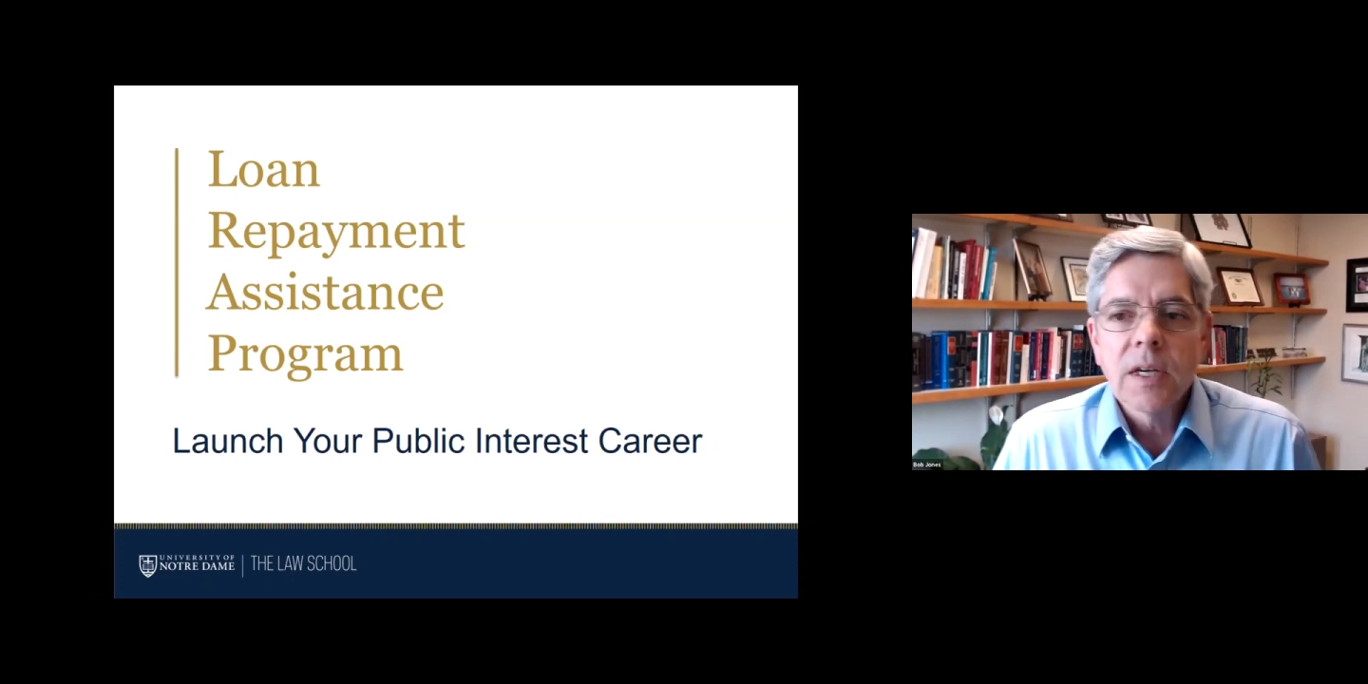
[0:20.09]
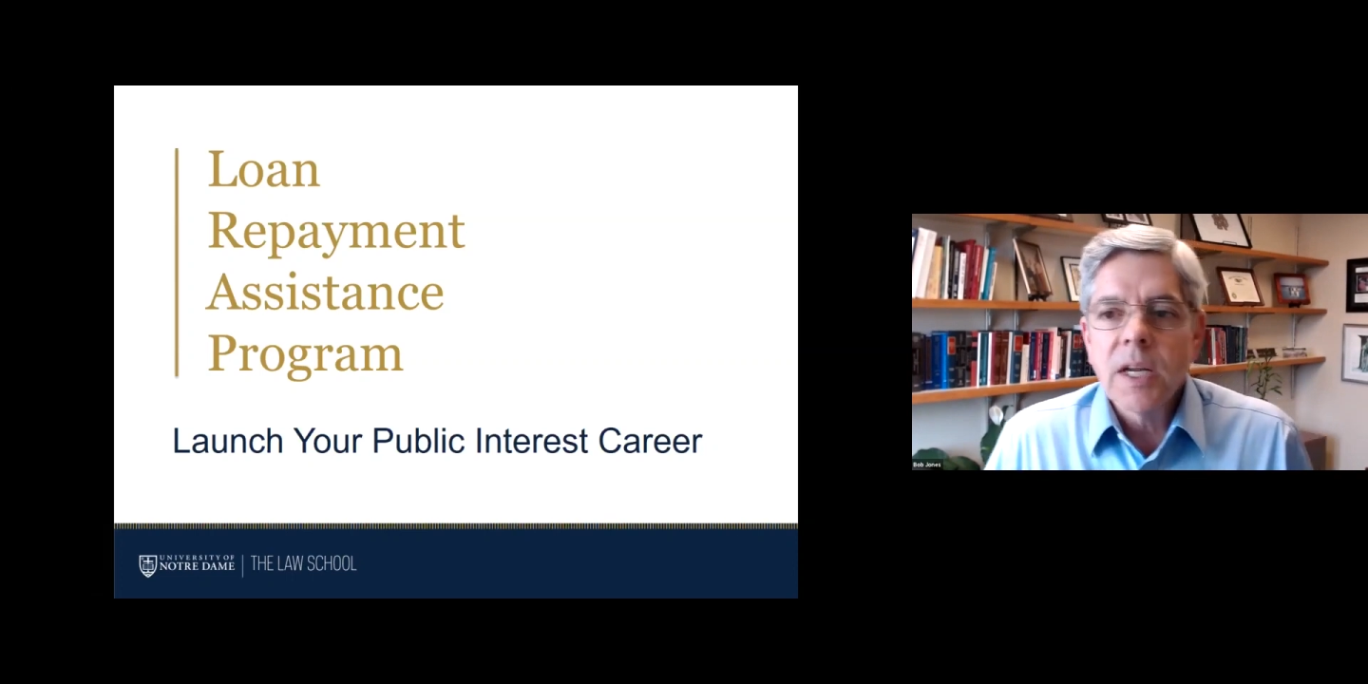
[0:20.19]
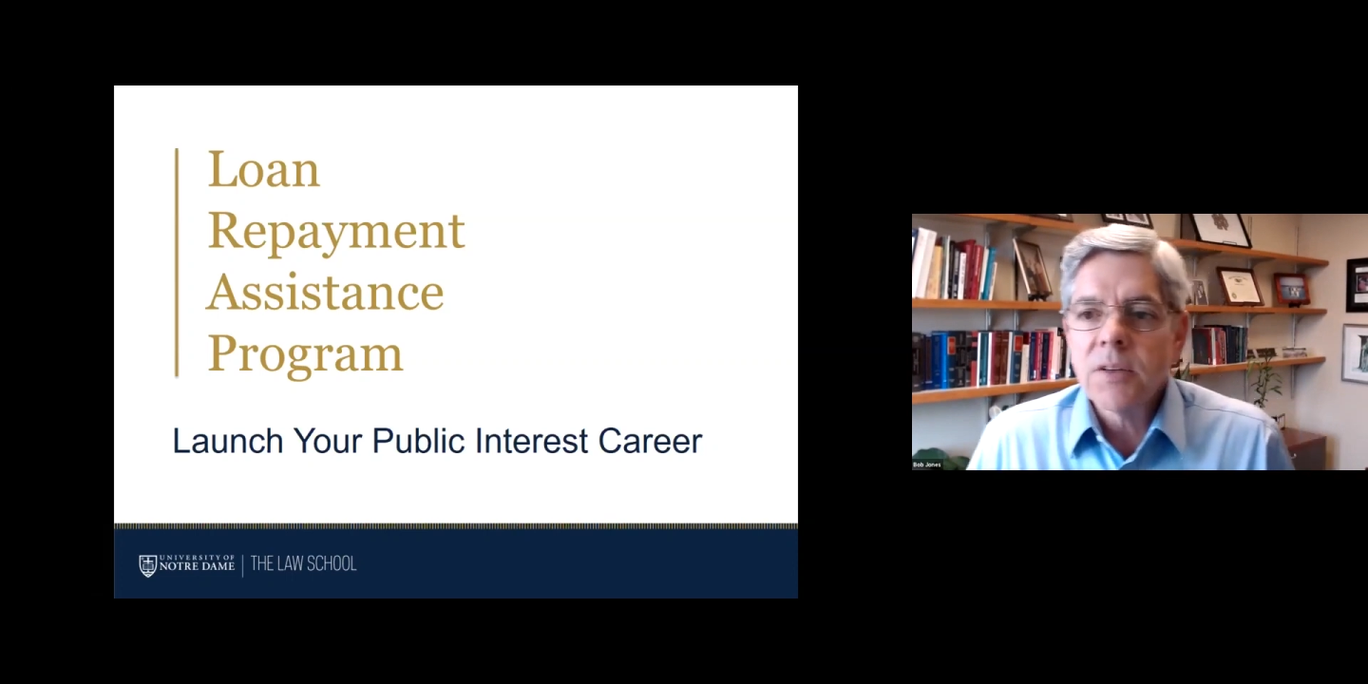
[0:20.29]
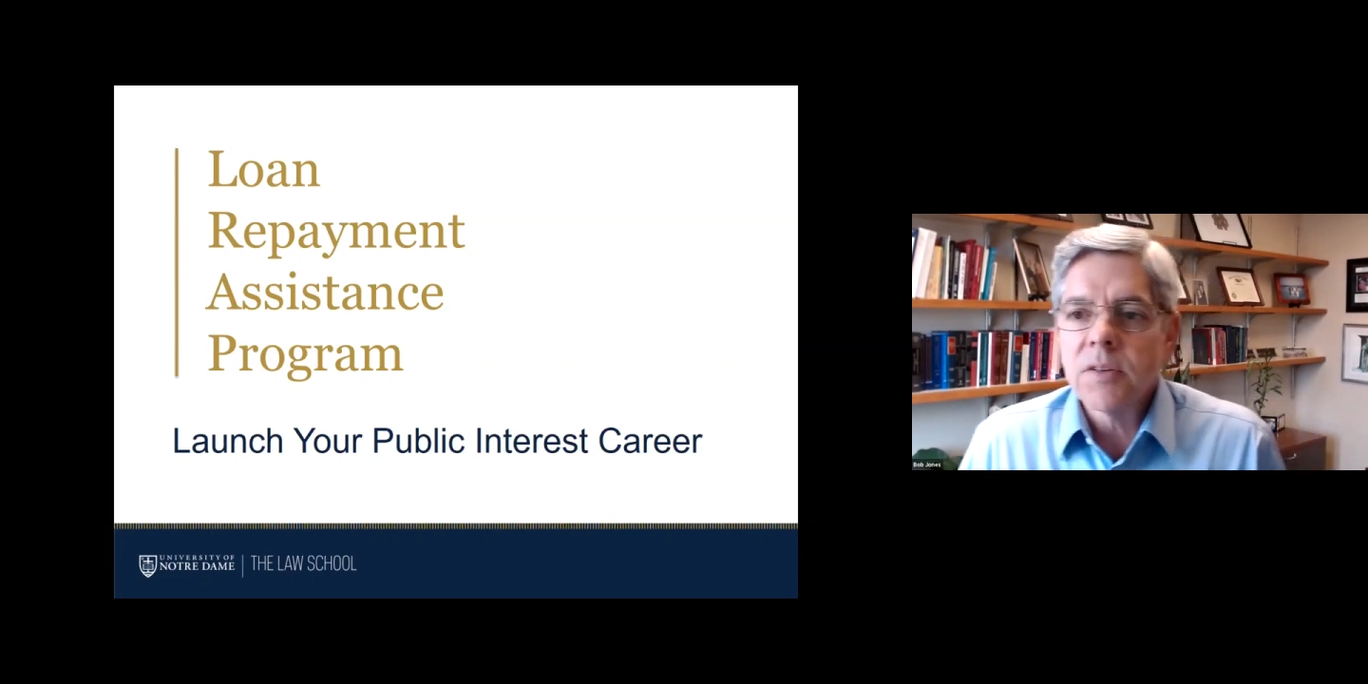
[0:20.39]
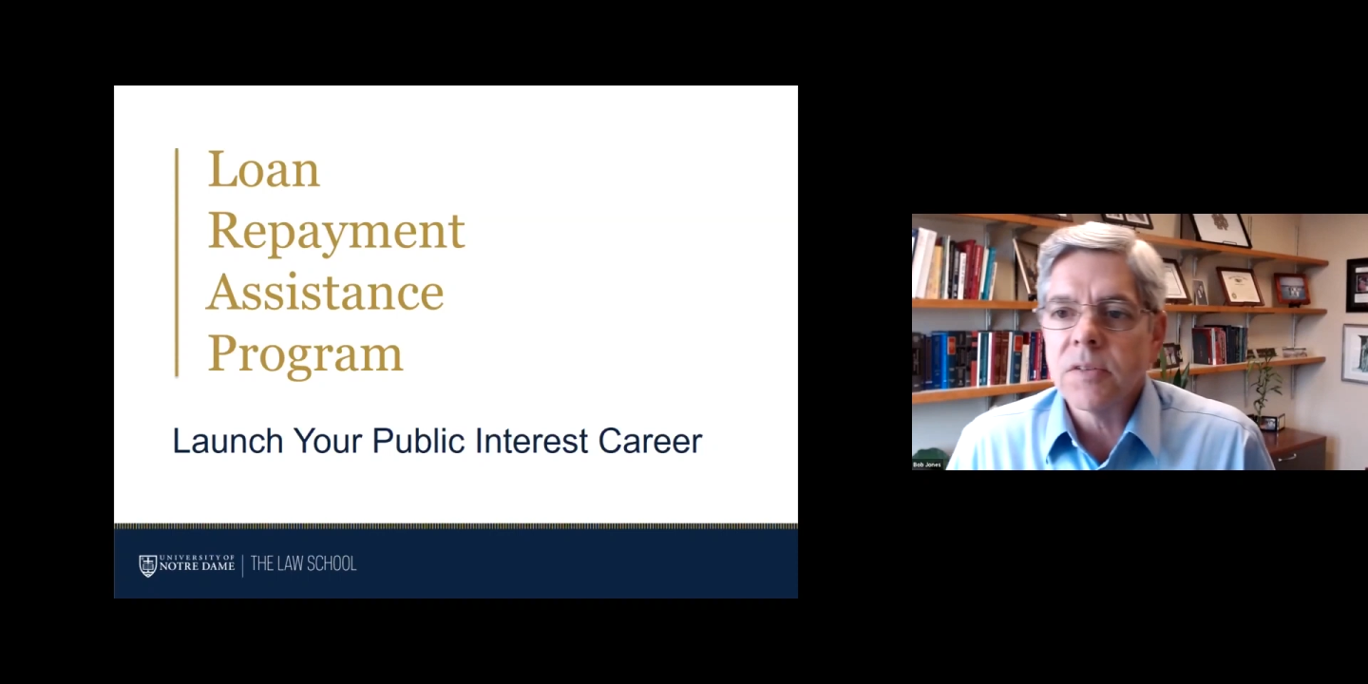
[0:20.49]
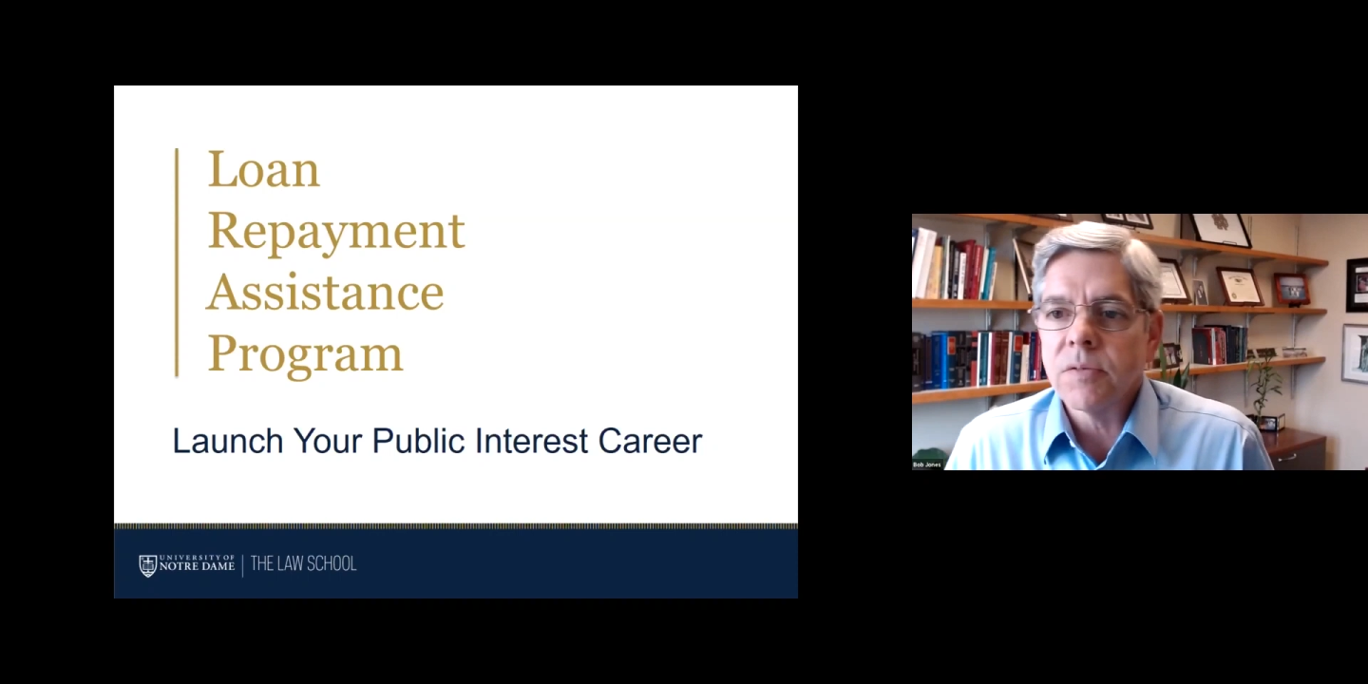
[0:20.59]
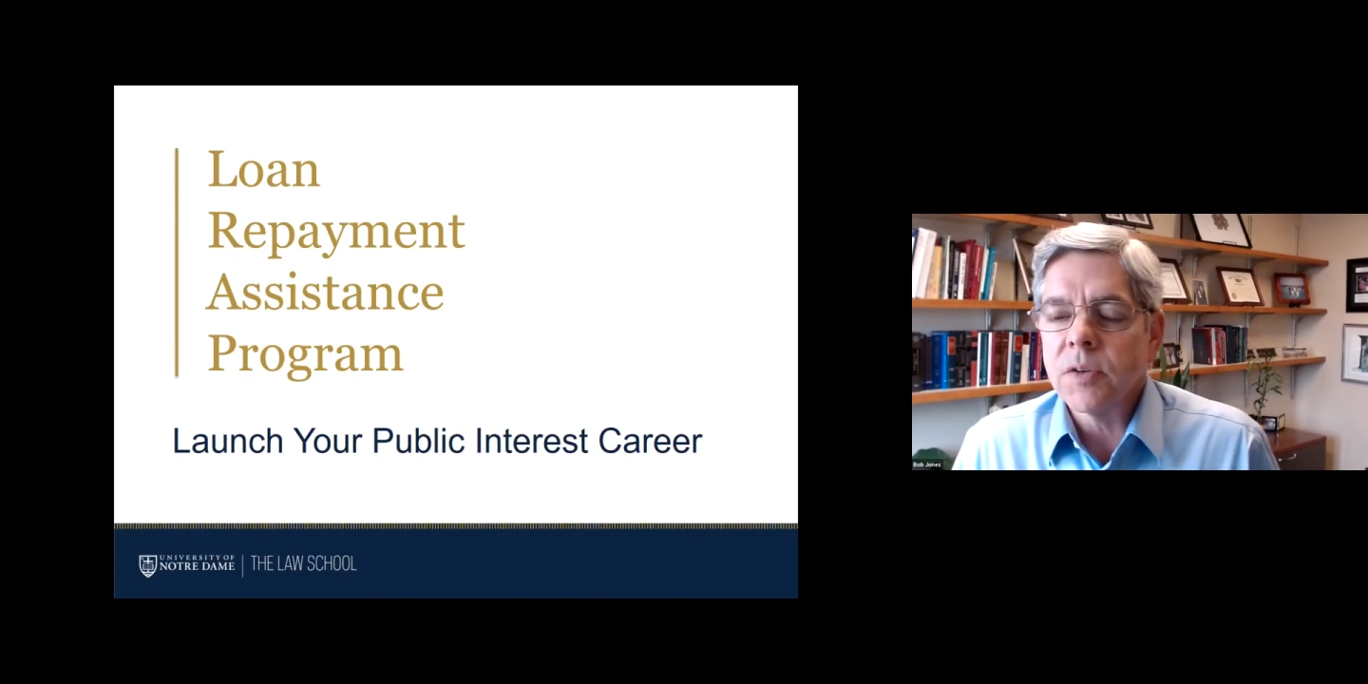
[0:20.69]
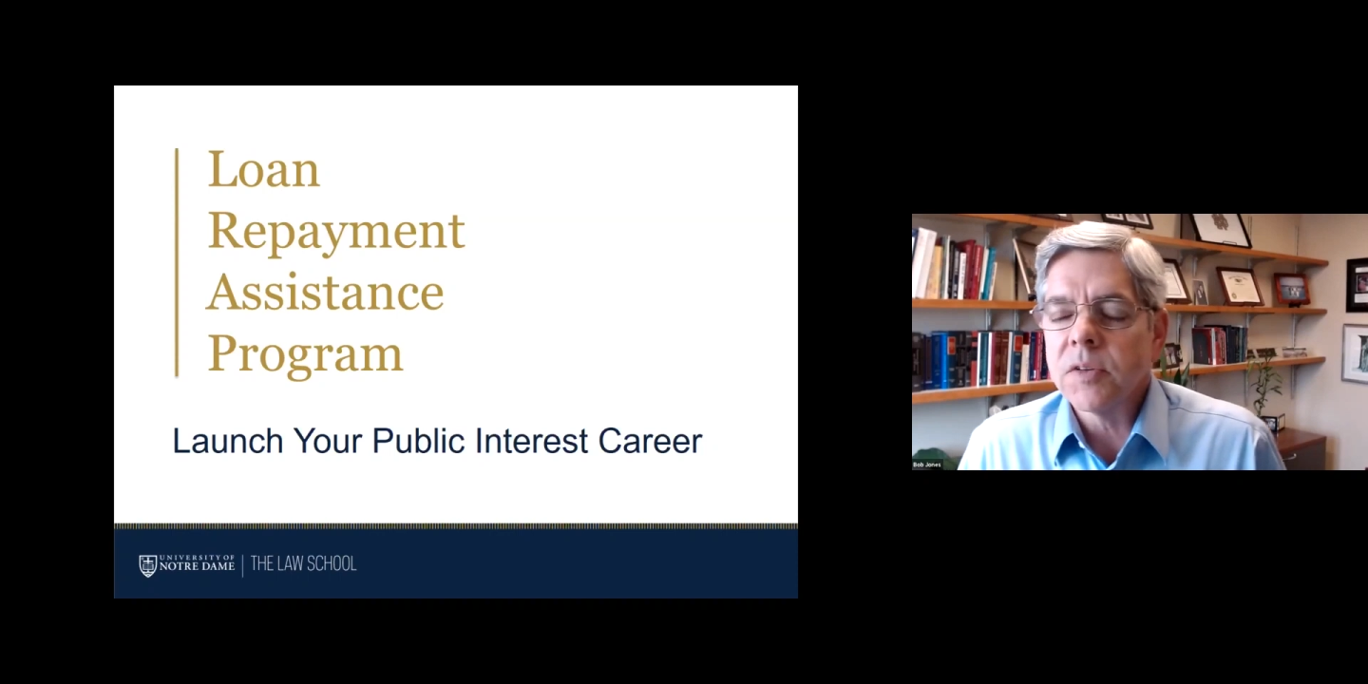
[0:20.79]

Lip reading: not just for